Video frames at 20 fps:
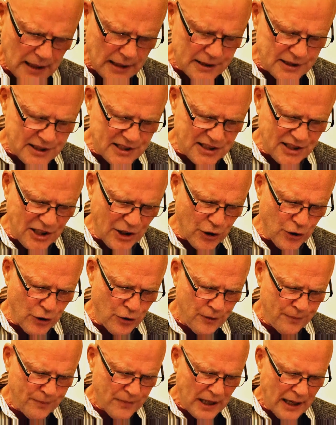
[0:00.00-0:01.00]

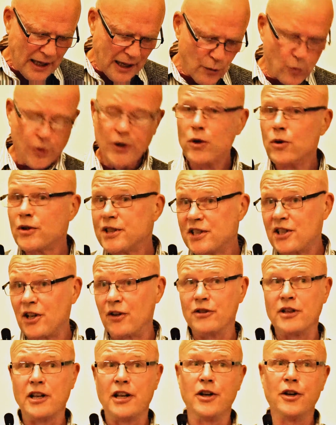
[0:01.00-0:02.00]
So, and we also
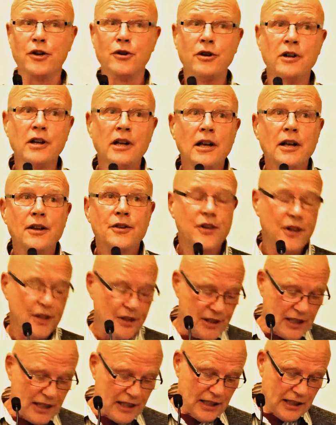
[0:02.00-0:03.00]
know
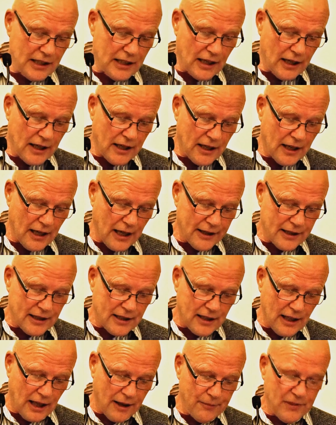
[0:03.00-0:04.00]
that
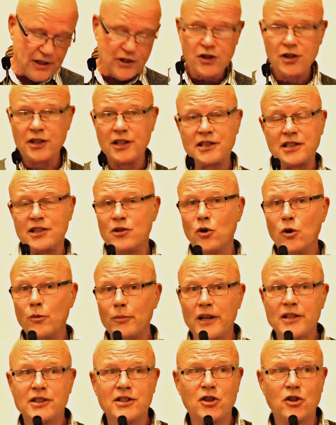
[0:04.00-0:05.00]
I mentioned this in all
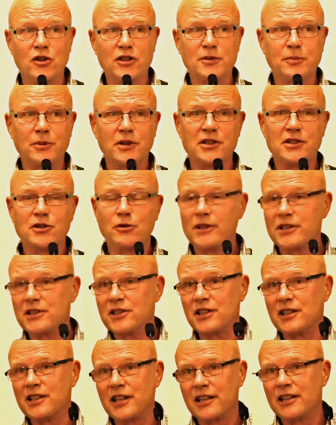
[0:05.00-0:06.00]
my talks because the rest
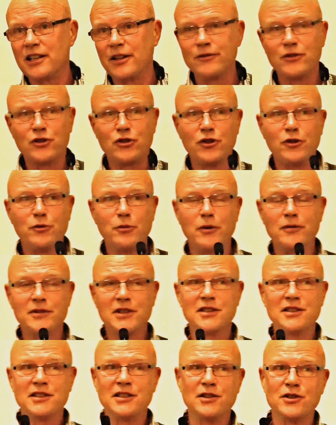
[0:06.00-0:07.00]
of the 9/11 Truth Movement
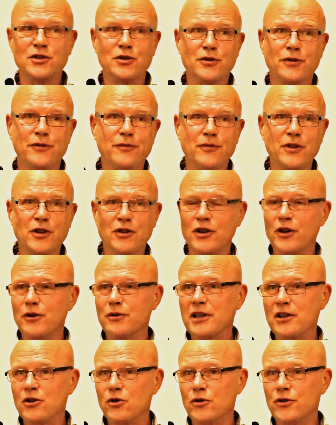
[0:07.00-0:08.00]
doesn't seem to have
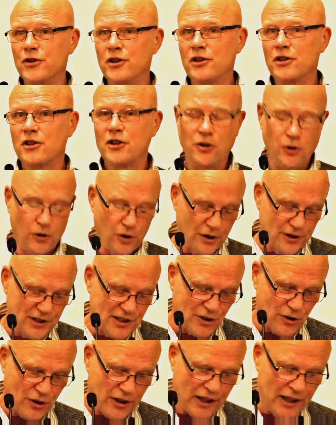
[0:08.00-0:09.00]
caught
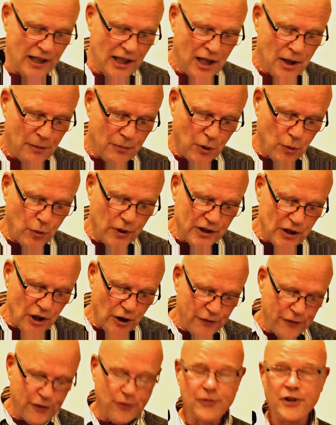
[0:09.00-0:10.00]
onto it, but we know
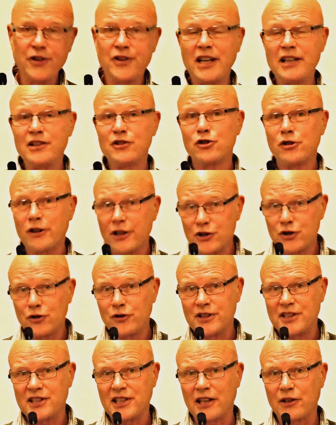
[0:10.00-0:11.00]
from the then Treasury
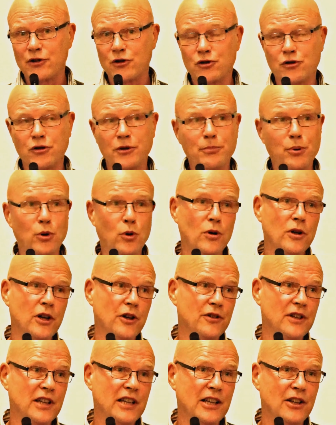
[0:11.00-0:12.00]
Secretary, Paul
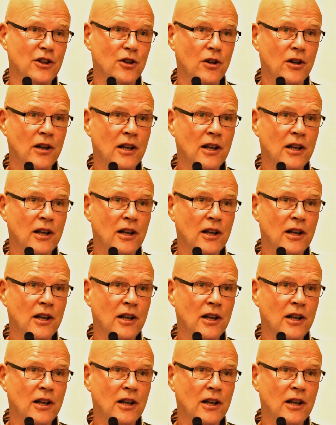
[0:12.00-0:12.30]
O'Neill,